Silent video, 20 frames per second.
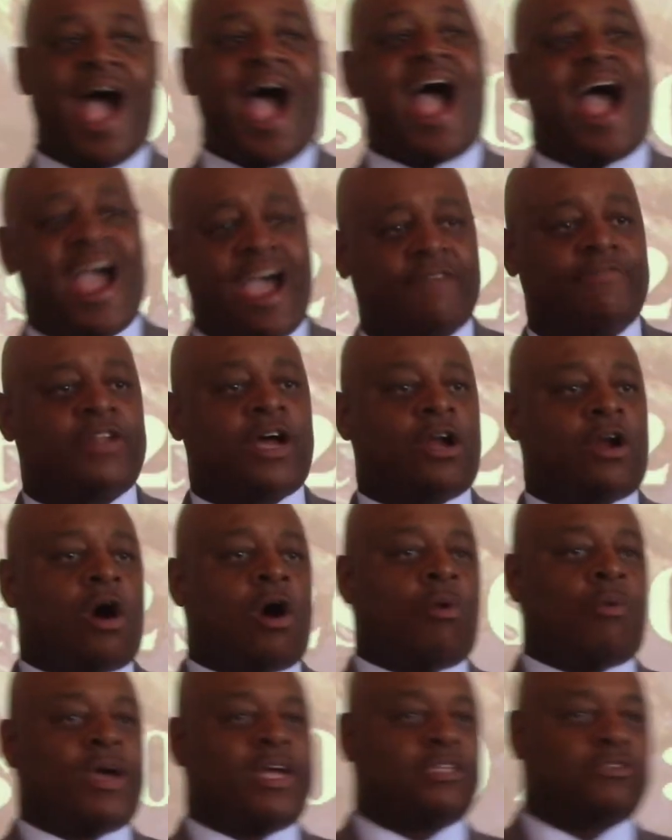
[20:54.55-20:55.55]
I have not
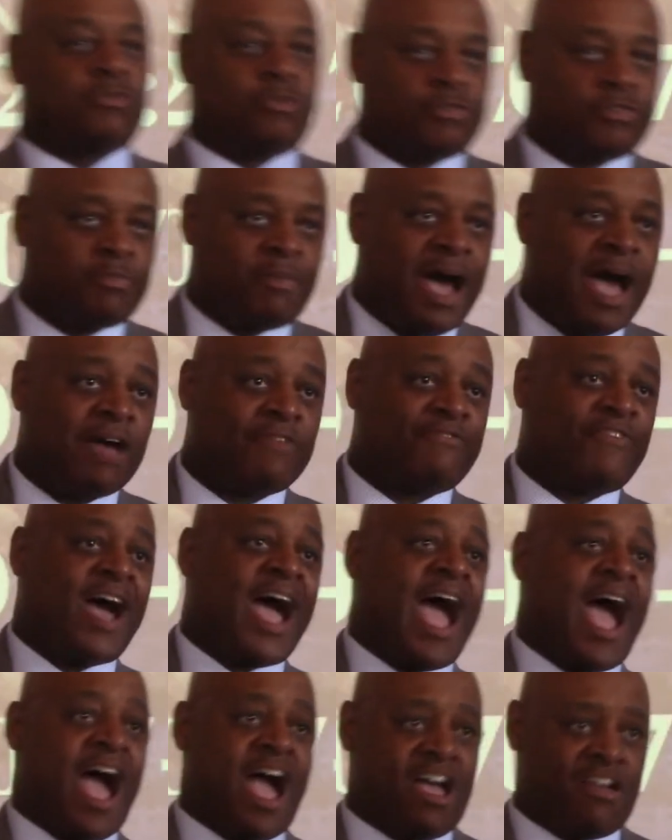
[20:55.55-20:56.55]
always with my
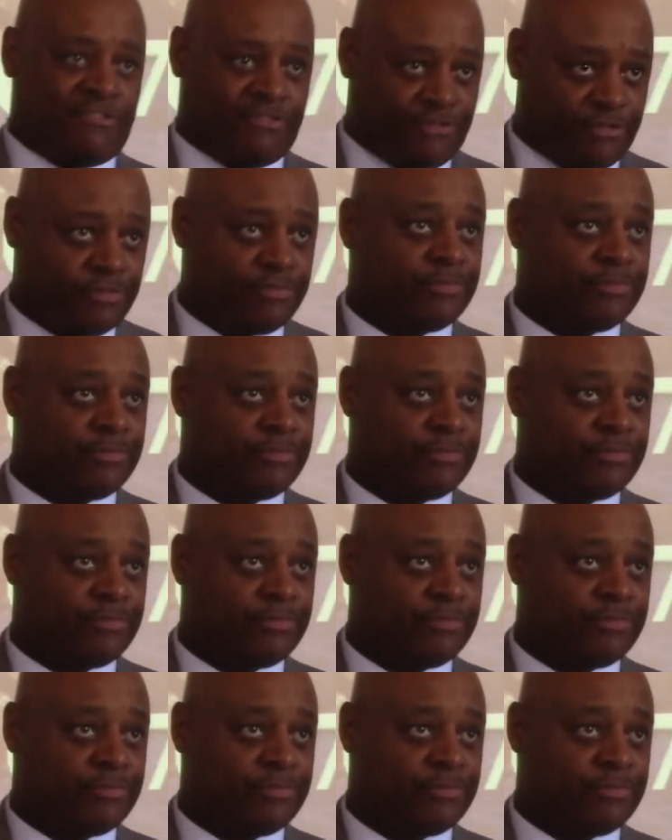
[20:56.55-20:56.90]
five.